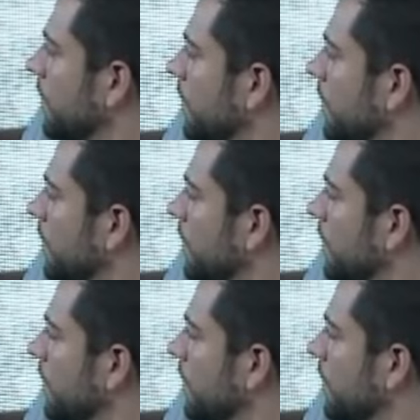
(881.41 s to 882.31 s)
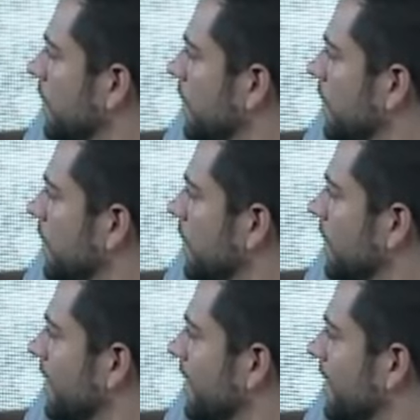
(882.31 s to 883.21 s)

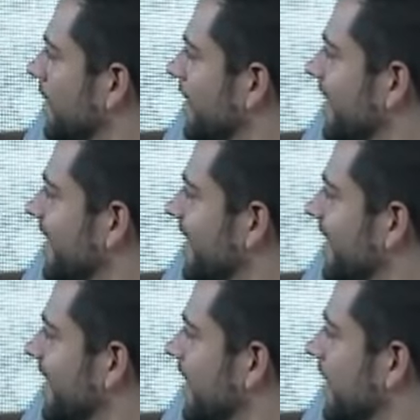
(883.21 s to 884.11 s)
(silent)